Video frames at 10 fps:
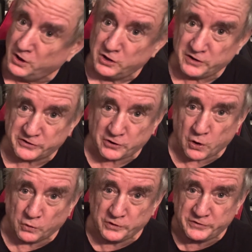Let's
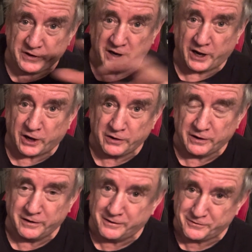hold it there.
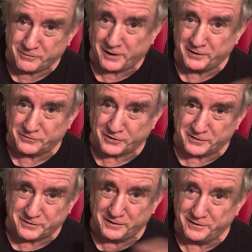And Greta's like
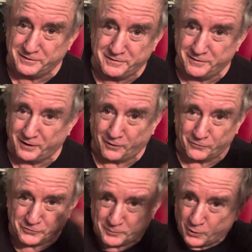the,
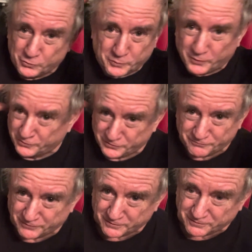spokesperson
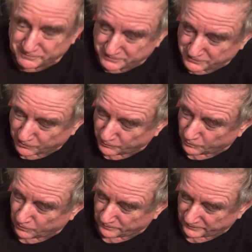for global
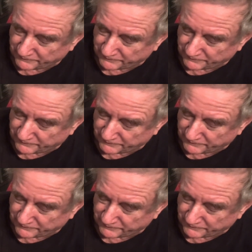warming.